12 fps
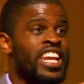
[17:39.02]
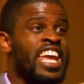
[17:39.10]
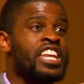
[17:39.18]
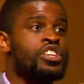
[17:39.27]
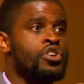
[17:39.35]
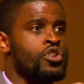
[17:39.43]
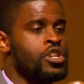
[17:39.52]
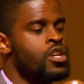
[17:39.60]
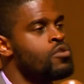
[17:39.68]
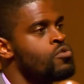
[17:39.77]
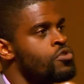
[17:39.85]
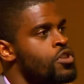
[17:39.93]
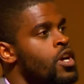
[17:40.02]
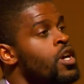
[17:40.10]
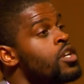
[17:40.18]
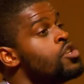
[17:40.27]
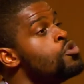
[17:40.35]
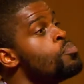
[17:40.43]
in your youth,
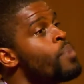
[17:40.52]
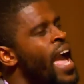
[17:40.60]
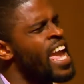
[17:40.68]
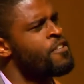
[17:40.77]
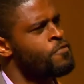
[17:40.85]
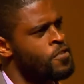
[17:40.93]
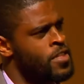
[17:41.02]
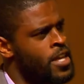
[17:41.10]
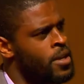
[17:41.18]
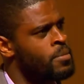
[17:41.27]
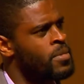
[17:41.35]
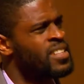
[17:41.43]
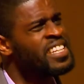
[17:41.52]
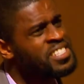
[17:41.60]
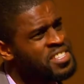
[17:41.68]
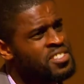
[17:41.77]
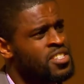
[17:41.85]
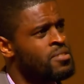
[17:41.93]
you pay for them.
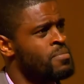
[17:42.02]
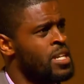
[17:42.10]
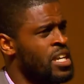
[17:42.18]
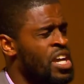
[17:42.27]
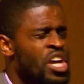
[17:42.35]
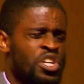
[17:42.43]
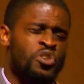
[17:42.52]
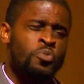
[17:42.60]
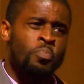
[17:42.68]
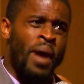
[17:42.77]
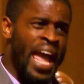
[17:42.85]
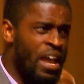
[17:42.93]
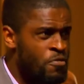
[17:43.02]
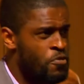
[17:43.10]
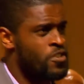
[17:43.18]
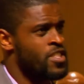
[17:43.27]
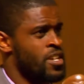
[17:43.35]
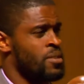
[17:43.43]
Listen to me. You pay for
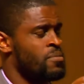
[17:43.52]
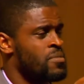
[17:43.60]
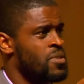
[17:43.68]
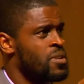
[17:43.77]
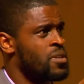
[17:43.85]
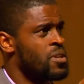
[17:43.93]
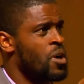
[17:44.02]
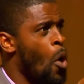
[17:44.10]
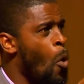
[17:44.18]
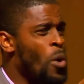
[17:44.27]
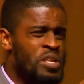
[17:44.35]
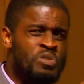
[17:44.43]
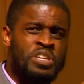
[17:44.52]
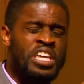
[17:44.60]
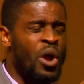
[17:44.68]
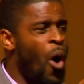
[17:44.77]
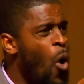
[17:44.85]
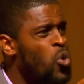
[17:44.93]
them. When you get
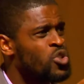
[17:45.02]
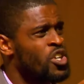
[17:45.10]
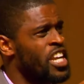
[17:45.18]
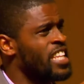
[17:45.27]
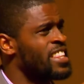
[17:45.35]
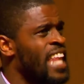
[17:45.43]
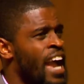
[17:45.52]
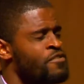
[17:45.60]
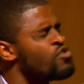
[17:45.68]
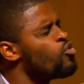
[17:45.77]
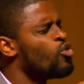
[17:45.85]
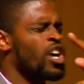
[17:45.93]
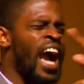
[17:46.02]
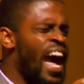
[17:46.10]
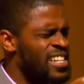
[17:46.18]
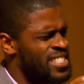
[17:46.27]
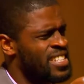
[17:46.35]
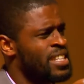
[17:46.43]
older in life, you will
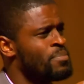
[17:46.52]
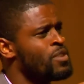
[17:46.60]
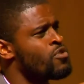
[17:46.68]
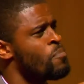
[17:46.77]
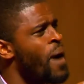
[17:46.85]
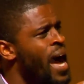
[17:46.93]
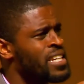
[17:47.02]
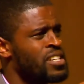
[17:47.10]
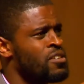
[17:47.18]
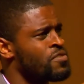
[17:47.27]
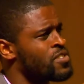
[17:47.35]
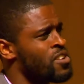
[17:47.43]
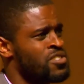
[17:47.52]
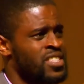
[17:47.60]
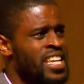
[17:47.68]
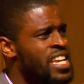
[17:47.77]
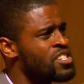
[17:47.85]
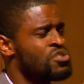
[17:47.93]
constantly be reminded of those
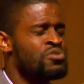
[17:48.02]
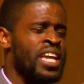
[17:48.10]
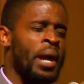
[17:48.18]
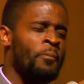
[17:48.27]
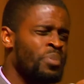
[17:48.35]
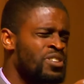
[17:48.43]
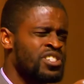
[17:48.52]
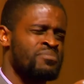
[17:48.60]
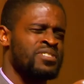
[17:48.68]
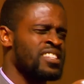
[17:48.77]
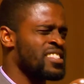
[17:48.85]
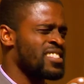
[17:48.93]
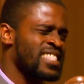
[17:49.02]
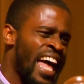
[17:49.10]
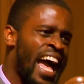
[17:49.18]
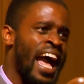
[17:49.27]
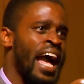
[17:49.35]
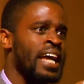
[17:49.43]
things. You can't push them to the
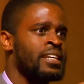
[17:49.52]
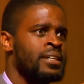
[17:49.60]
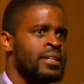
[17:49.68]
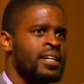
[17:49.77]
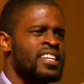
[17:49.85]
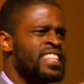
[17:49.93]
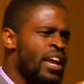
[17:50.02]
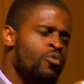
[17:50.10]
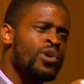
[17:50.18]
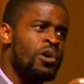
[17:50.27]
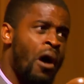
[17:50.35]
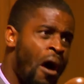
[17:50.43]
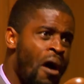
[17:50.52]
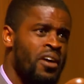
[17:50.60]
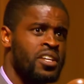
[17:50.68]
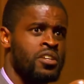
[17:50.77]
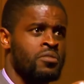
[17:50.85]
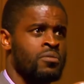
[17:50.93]
side. They will haunt
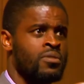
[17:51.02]
you.